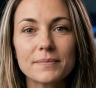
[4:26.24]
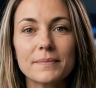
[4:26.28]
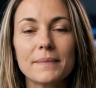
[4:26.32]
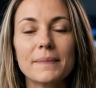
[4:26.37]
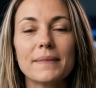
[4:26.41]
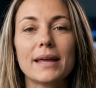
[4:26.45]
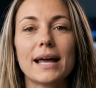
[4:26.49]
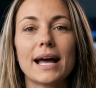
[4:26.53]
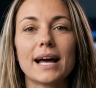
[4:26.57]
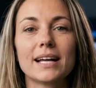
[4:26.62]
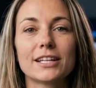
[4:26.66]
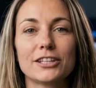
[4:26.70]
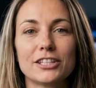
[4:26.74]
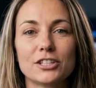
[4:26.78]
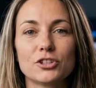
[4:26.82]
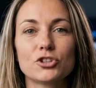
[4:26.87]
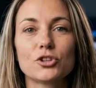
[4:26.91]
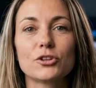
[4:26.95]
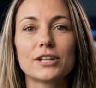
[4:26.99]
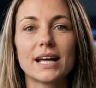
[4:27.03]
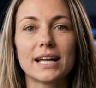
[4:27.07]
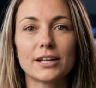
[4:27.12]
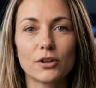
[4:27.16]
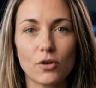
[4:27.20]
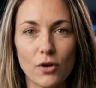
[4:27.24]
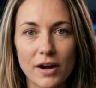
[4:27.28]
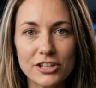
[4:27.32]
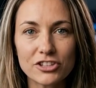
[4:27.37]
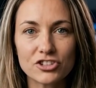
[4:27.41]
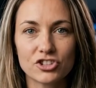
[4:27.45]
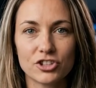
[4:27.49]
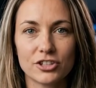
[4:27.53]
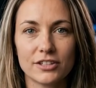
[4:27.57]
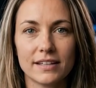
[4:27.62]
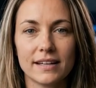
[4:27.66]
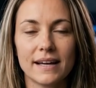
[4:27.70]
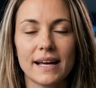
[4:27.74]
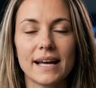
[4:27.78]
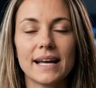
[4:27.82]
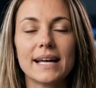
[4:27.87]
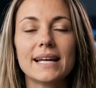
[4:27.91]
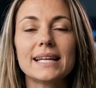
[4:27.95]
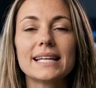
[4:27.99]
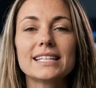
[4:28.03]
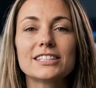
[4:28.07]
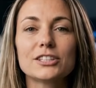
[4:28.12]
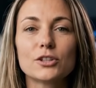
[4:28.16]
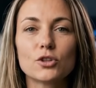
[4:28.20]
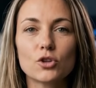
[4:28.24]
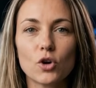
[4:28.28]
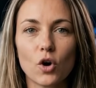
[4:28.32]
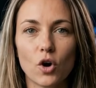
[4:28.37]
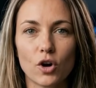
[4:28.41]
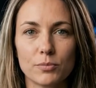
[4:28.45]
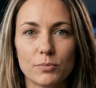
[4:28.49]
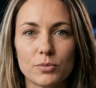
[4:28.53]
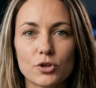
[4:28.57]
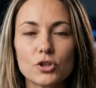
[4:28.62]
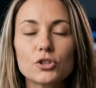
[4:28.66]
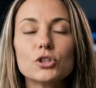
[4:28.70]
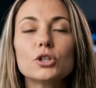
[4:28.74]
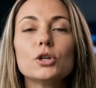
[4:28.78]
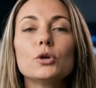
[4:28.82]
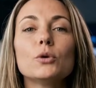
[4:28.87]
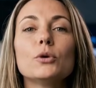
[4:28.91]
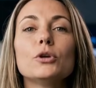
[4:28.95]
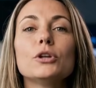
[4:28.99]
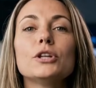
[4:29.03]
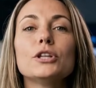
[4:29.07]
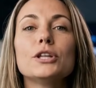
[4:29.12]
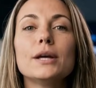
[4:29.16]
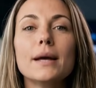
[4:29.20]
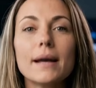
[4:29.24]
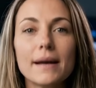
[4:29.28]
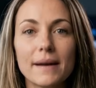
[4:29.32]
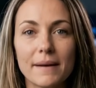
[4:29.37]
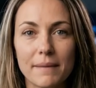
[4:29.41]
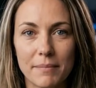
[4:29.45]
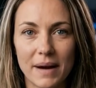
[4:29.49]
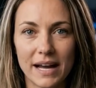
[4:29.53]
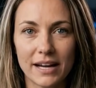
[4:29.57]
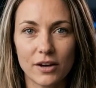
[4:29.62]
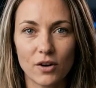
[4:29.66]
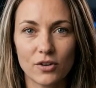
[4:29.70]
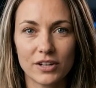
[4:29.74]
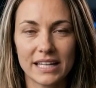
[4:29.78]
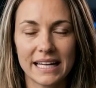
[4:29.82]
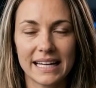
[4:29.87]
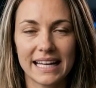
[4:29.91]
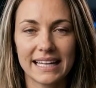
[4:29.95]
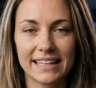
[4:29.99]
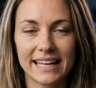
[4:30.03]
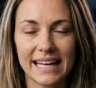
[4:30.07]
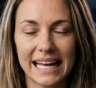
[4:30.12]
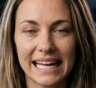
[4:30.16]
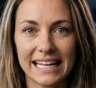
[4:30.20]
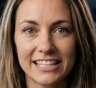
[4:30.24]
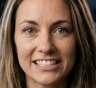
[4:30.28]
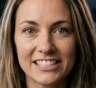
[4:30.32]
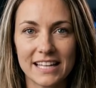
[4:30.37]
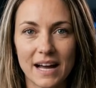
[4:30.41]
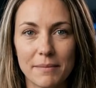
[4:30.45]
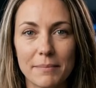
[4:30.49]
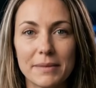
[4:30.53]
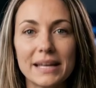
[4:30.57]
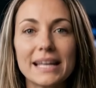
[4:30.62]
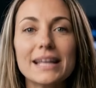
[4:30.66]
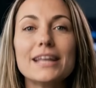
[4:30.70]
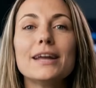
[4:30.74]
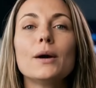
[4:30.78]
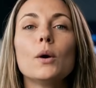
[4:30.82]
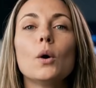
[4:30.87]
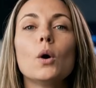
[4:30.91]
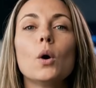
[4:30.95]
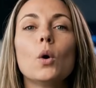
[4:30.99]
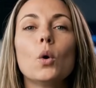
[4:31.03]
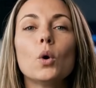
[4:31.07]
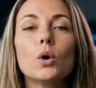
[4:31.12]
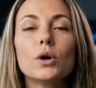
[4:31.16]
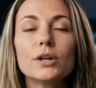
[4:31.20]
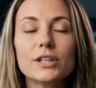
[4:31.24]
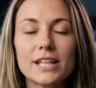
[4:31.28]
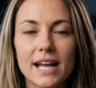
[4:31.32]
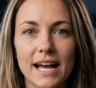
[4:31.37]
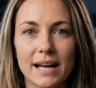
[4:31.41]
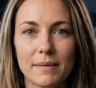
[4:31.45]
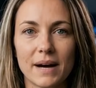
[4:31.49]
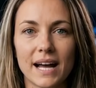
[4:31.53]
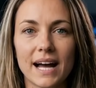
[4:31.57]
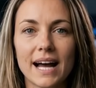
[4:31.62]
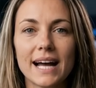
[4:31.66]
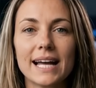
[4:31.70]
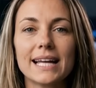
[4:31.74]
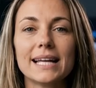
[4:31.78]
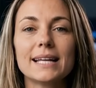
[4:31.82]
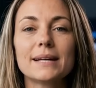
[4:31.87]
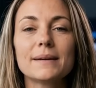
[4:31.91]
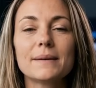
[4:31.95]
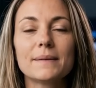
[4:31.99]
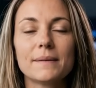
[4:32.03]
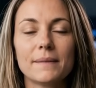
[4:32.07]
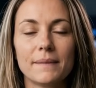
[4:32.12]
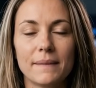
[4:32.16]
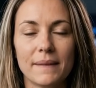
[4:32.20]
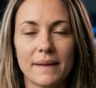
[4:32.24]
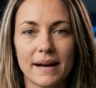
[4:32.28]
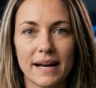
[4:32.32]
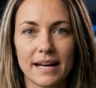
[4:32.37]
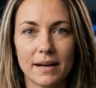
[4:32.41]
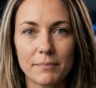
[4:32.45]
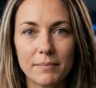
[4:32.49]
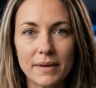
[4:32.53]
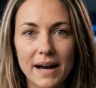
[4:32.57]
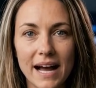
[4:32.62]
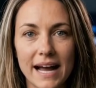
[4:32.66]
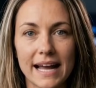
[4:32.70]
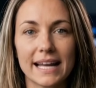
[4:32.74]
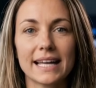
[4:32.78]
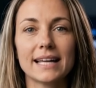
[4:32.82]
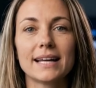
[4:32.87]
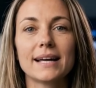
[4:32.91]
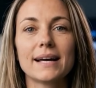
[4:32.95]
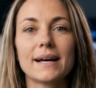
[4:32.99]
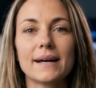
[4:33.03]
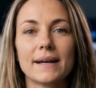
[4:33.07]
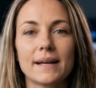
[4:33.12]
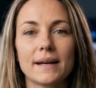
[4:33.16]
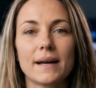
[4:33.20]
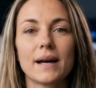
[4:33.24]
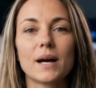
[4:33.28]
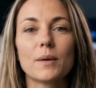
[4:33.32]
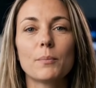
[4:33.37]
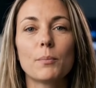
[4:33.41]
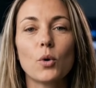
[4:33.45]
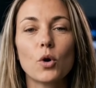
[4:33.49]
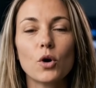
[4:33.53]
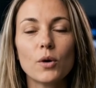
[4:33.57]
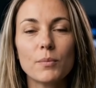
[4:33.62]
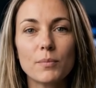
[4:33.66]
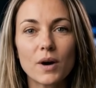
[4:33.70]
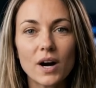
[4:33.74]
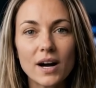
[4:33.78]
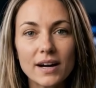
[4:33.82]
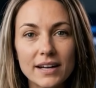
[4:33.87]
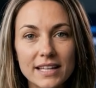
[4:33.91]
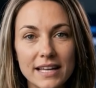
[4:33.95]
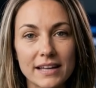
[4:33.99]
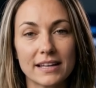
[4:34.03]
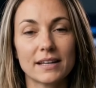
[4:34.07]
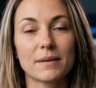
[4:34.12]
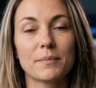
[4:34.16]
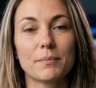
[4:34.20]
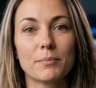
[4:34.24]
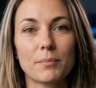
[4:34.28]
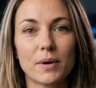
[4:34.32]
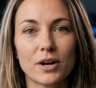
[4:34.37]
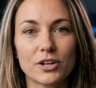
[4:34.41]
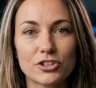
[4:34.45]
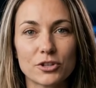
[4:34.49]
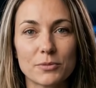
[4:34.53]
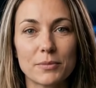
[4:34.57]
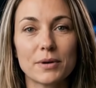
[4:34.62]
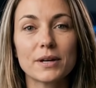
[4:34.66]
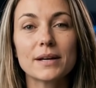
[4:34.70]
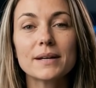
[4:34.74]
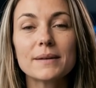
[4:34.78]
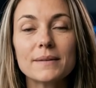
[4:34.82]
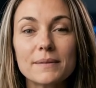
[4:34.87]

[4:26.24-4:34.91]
The answer to that question is not produced by looking at XRP's all-time high and applying a bull market multiple.